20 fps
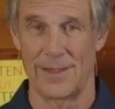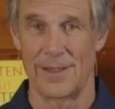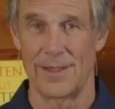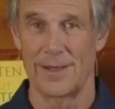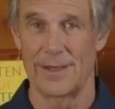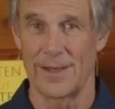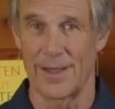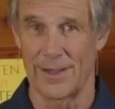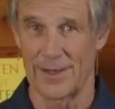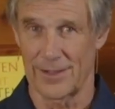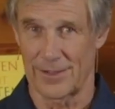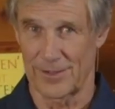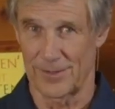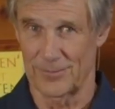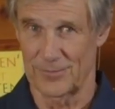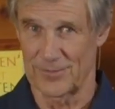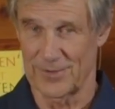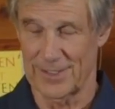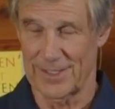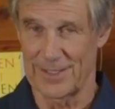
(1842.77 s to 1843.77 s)
Now here
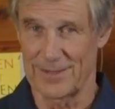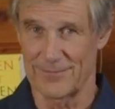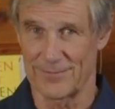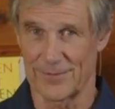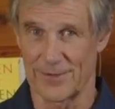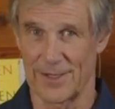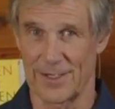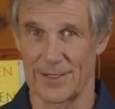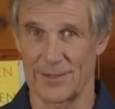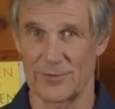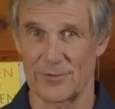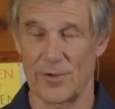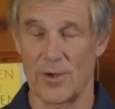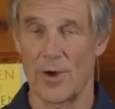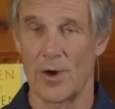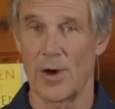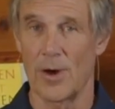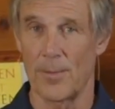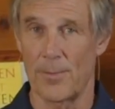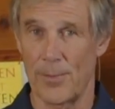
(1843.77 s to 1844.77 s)
comes the key phrase,
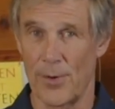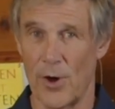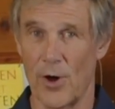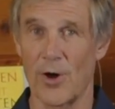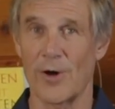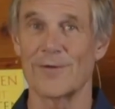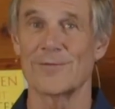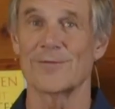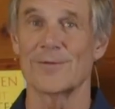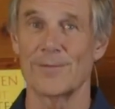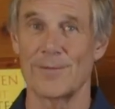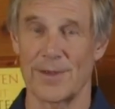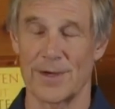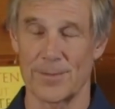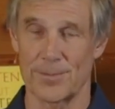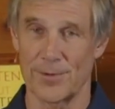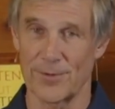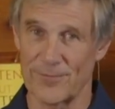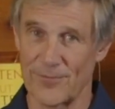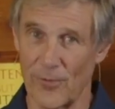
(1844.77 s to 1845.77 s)
apart from their
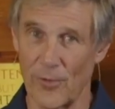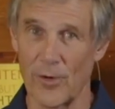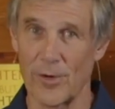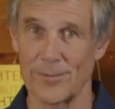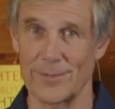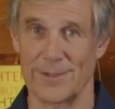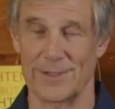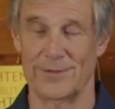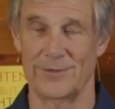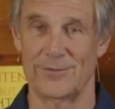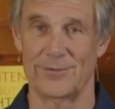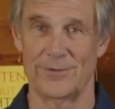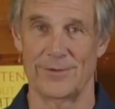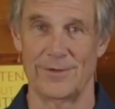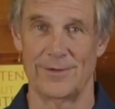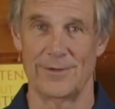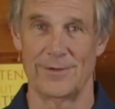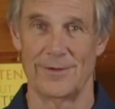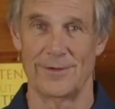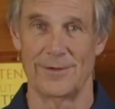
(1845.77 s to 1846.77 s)
performance.
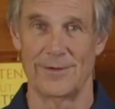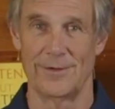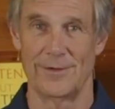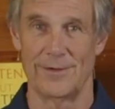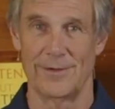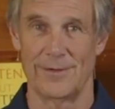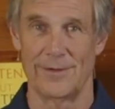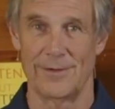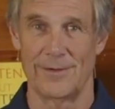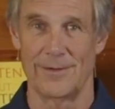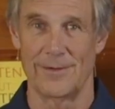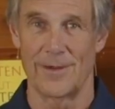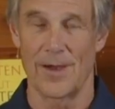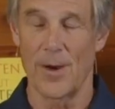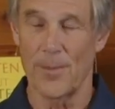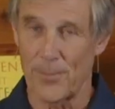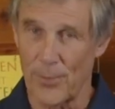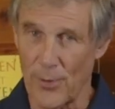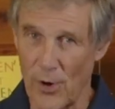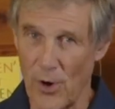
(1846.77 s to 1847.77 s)

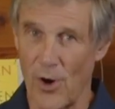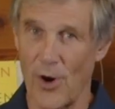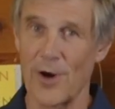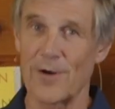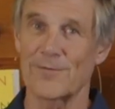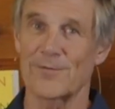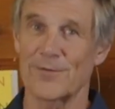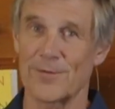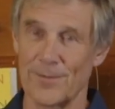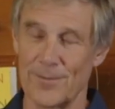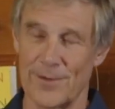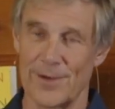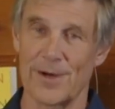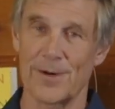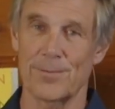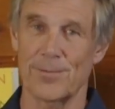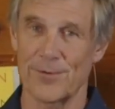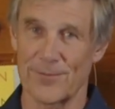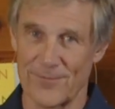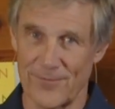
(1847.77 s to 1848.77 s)
Apart from their
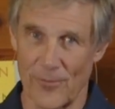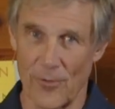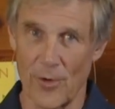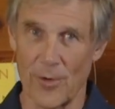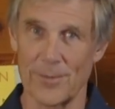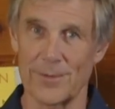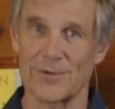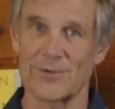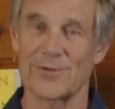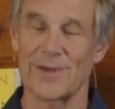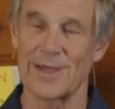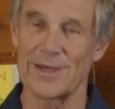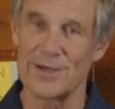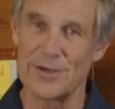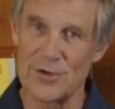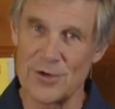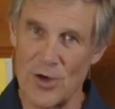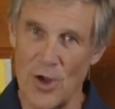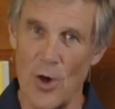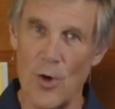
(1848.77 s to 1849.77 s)
performance. They
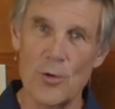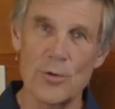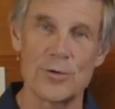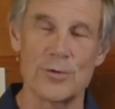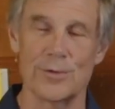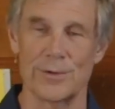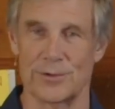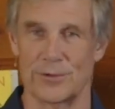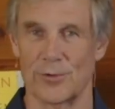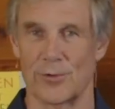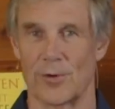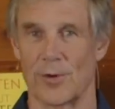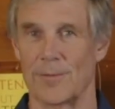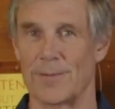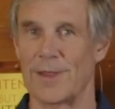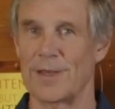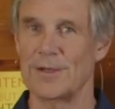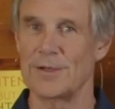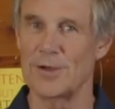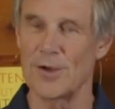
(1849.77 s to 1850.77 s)
know you adore them.
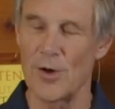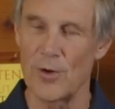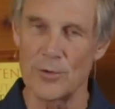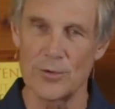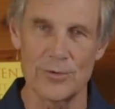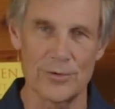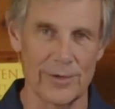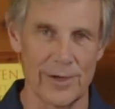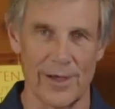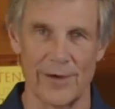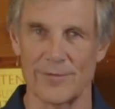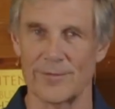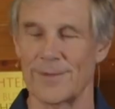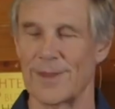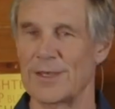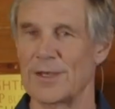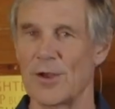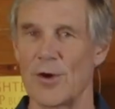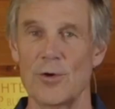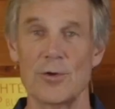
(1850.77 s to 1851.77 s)
They know you love them.
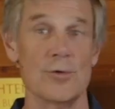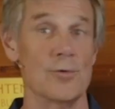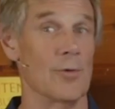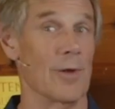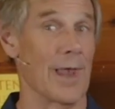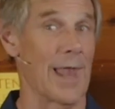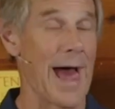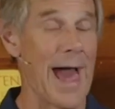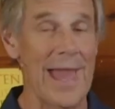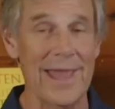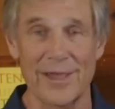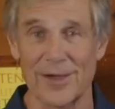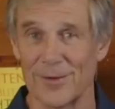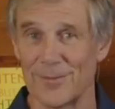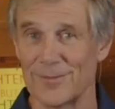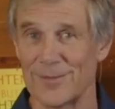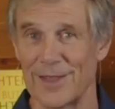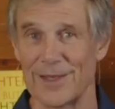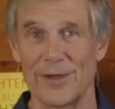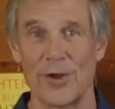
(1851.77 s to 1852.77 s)
They know you like
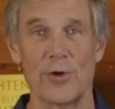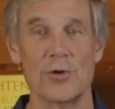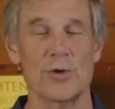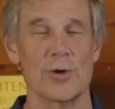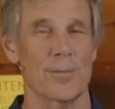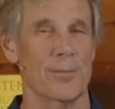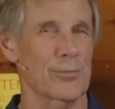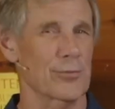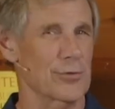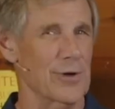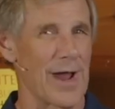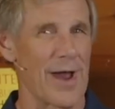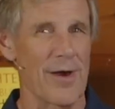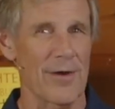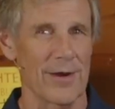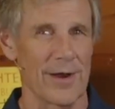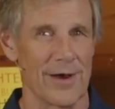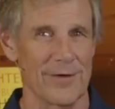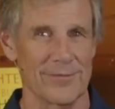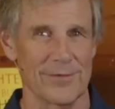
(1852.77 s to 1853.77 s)
them. They know you're
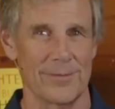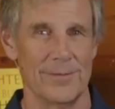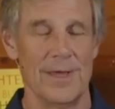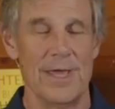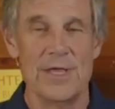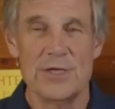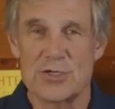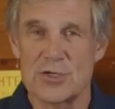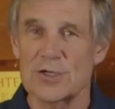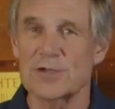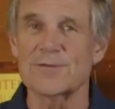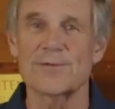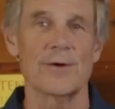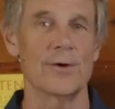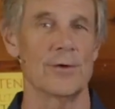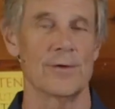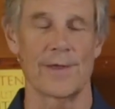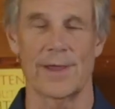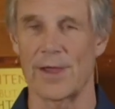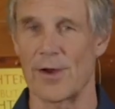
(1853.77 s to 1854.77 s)
proud of them just for
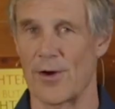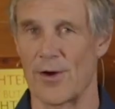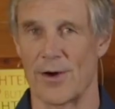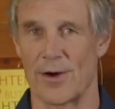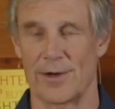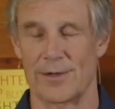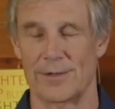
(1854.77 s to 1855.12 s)
who they are.